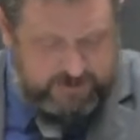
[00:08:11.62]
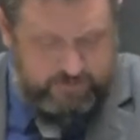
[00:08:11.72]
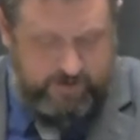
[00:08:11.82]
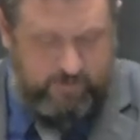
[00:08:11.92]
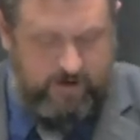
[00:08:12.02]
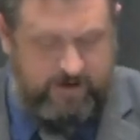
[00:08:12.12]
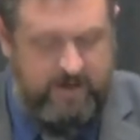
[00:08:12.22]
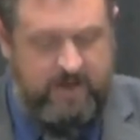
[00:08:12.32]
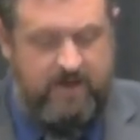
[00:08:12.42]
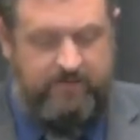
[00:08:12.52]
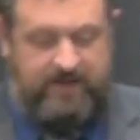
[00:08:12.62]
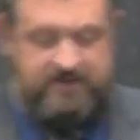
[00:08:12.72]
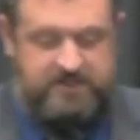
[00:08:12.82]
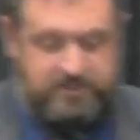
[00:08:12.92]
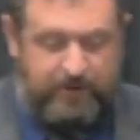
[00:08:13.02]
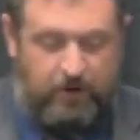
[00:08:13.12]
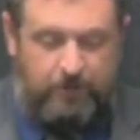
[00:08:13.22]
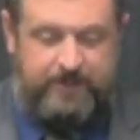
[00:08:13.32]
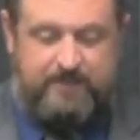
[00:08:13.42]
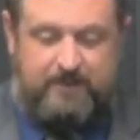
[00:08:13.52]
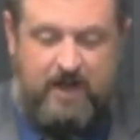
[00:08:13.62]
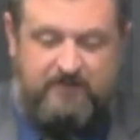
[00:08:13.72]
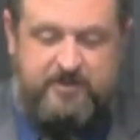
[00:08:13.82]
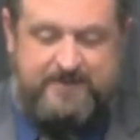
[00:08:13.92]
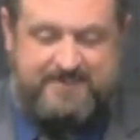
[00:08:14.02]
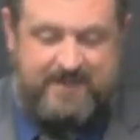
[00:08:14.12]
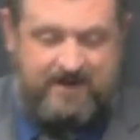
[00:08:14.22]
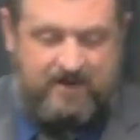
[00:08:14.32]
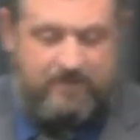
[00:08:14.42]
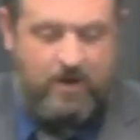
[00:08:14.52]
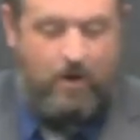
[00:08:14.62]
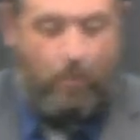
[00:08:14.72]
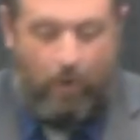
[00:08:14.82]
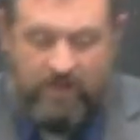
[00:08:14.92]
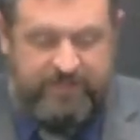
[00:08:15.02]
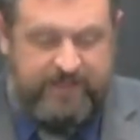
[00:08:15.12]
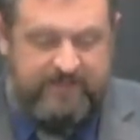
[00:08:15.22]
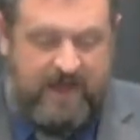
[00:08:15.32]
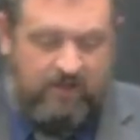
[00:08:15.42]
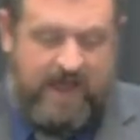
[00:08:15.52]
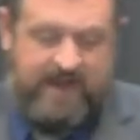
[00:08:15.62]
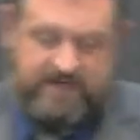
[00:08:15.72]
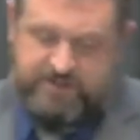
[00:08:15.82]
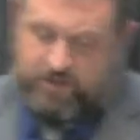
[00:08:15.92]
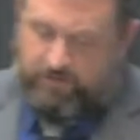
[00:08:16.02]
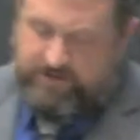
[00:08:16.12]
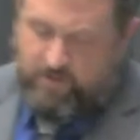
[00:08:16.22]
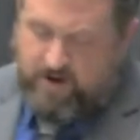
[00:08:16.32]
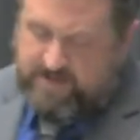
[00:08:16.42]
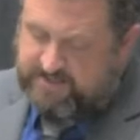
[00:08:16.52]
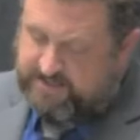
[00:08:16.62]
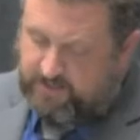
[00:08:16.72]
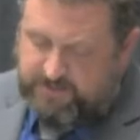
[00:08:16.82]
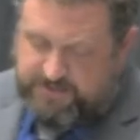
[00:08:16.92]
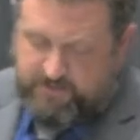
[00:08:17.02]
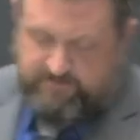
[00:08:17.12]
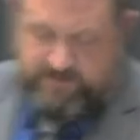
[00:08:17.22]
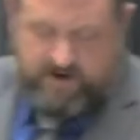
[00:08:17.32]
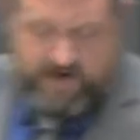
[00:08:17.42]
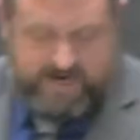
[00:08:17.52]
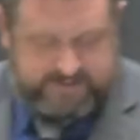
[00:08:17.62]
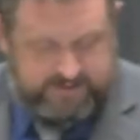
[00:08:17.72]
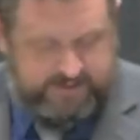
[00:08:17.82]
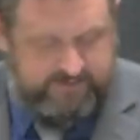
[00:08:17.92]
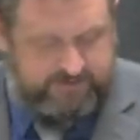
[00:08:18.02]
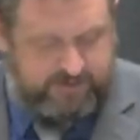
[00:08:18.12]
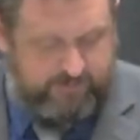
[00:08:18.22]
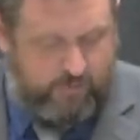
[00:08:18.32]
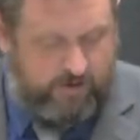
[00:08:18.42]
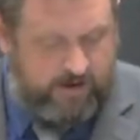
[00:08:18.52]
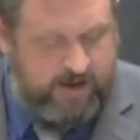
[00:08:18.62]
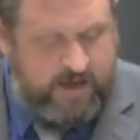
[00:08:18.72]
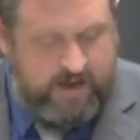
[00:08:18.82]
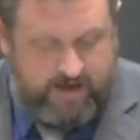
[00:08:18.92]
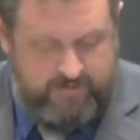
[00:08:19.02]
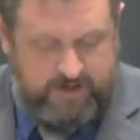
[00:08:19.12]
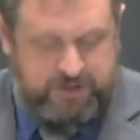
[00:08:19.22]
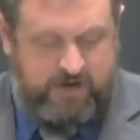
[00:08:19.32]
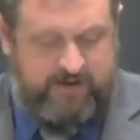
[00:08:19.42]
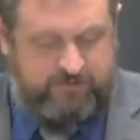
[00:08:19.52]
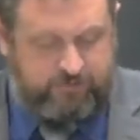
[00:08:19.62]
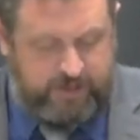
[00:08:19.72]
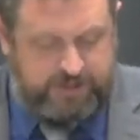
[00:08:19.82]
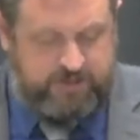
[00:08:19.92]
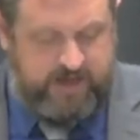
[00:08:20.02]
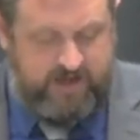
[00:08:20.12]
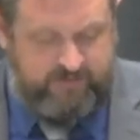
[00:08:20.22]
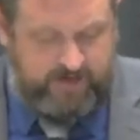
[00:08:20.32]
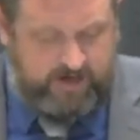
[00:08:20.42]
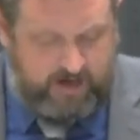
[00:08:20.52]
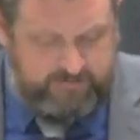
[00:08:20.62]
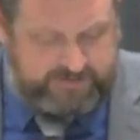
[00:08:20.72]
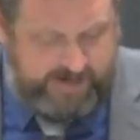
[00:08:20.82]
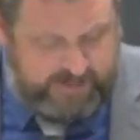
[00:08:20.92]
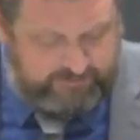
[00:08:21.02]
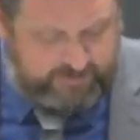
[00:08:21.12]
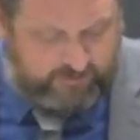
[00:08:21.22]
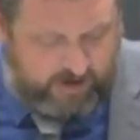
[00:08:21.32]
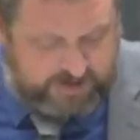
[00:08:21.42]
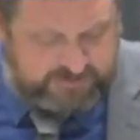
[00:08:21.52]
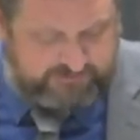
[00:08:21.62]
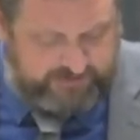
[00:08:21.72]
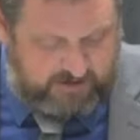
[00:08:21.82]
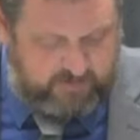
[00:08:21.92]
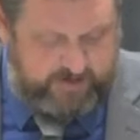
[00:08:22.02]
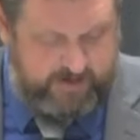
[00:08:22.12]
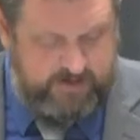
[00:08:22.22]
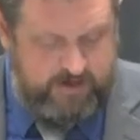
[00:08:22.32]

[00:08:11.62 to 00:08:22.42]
21, Then Jesus, beholding him, loved him, and said unto him, One thing thou lackest, go thy way, sell whatsoever thou hast, and give to the poor, and thou shalt have treasure in heaven, and come take up the cross and follow me.